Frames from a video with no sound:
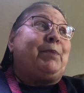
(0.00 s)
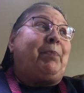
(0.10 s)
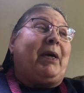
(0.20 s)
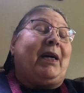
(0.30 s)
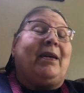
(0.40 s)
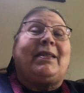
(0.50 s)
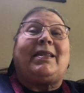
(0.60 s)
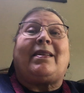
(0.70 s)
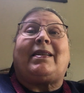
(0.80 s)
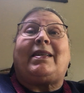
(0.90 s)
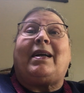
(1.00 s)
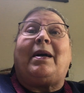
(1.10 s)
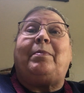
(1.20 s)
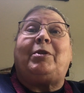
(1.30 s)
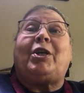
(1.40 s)
because of the
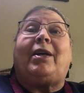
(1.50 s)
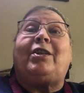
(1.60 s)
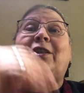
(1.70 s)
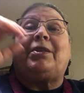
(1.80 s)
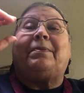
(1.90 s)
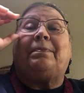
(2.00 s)
time change.